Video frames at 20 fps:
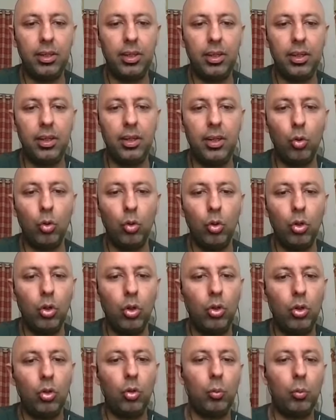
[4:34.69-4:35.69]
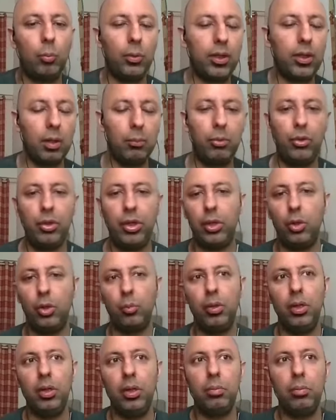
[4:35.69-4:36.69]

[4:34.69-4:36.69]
really open community to me.